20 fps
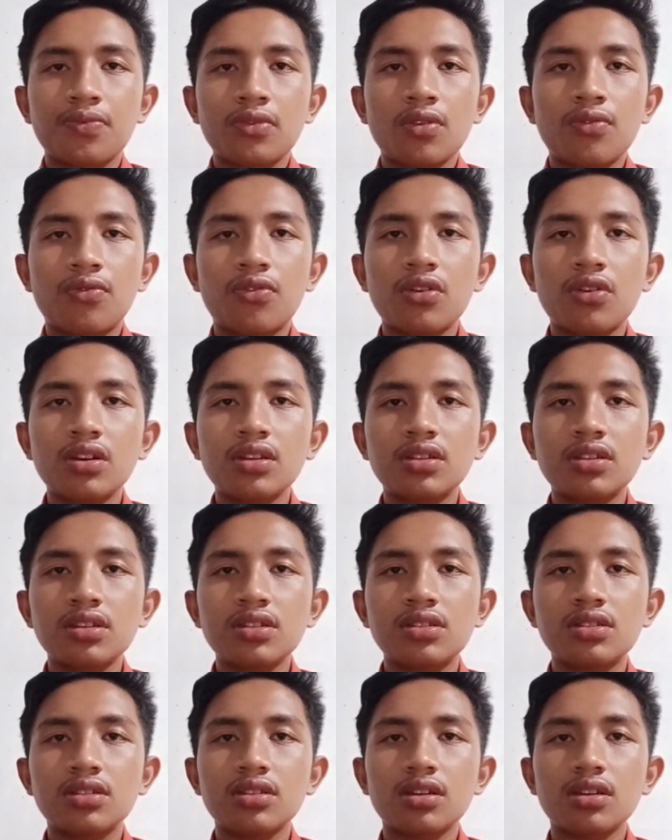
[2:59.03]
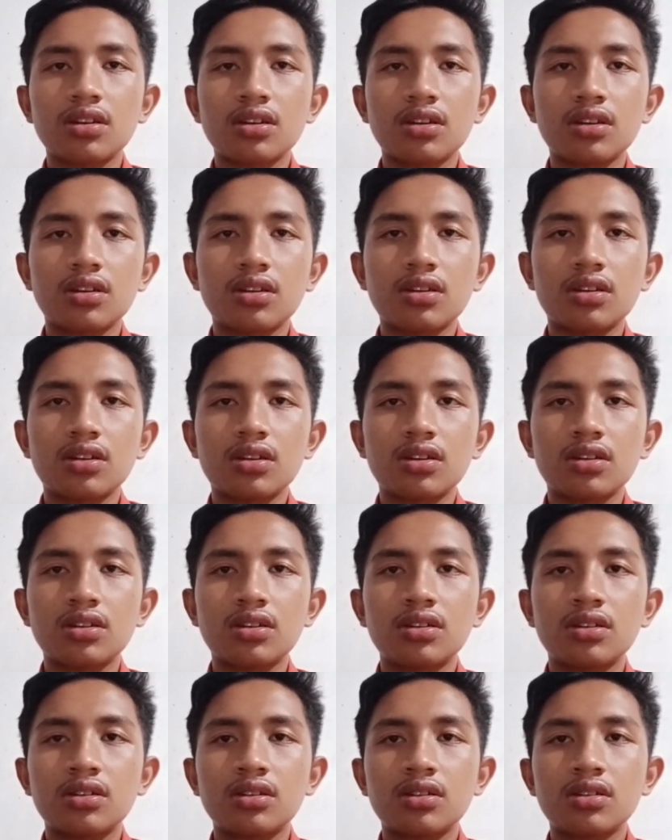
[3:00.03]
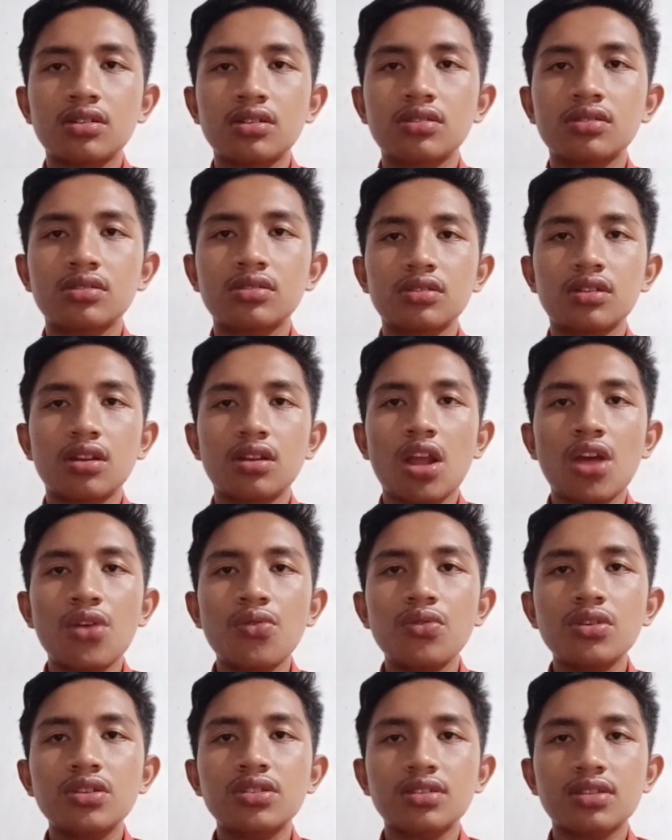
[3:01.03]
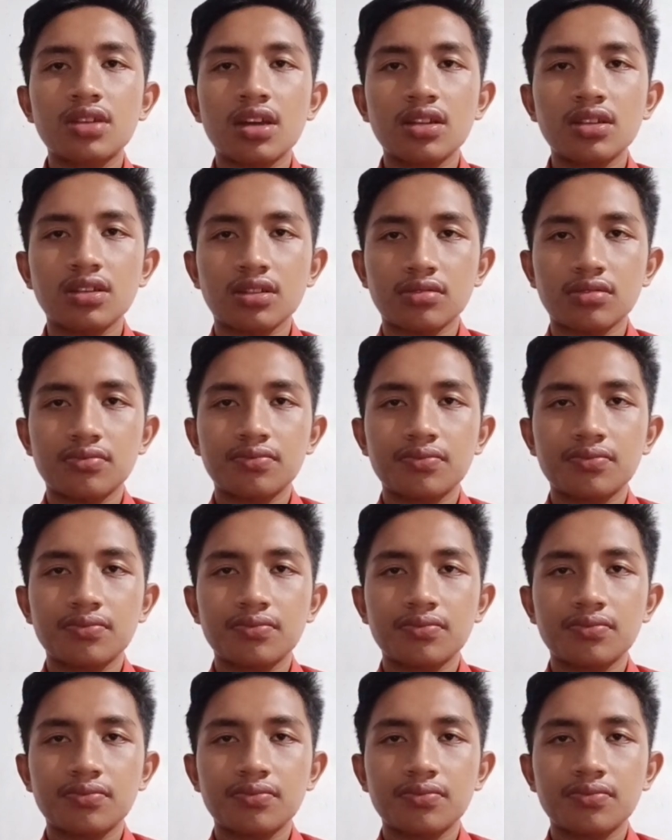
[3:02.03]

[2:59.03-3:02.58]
for it is a language studied